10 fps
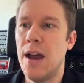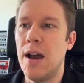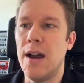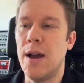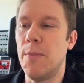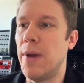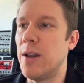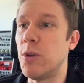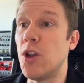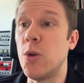
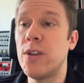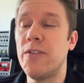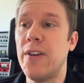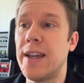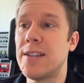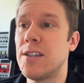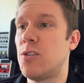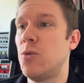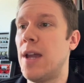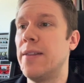And we don't have access
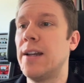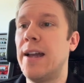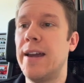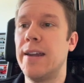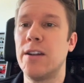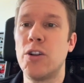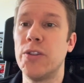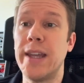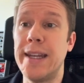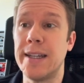to the underlying
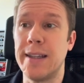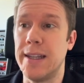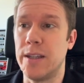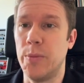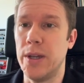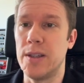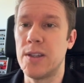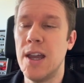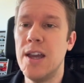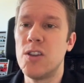container
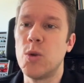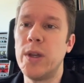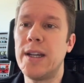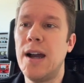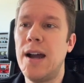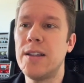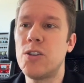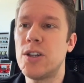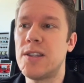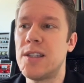database. So we can't
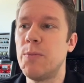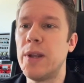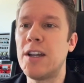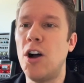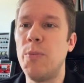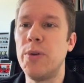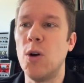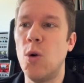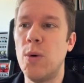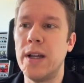just simply copy
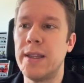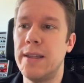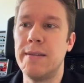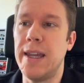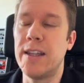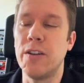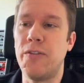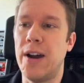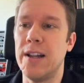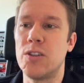over data
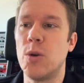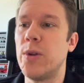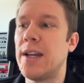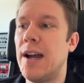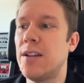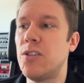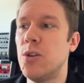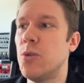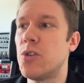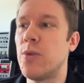files, or we can't
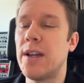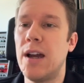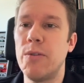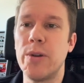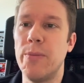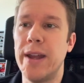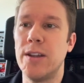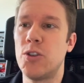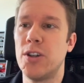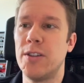use recovery
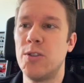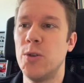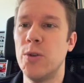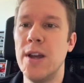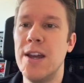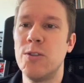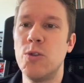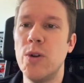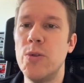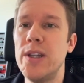manager to
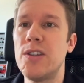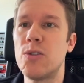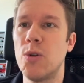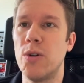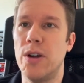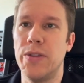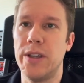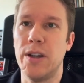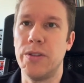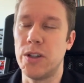do a restore on
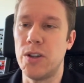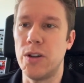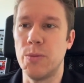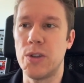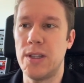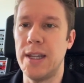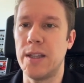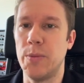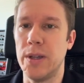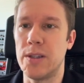the autonomous
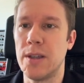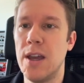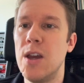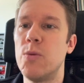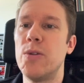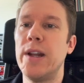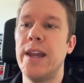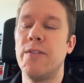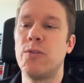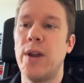database. We really
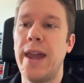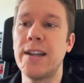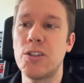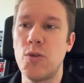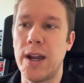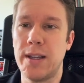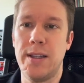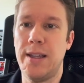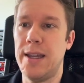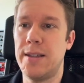have to extract
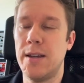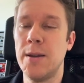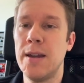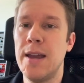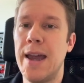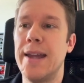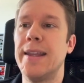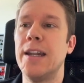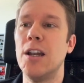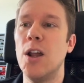the data and
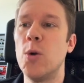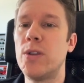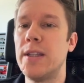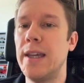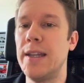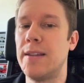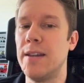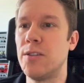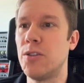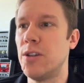then load the data
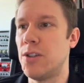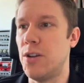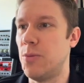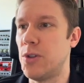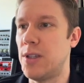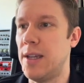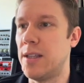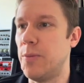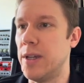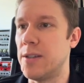into the autonomous
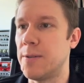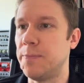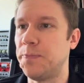database.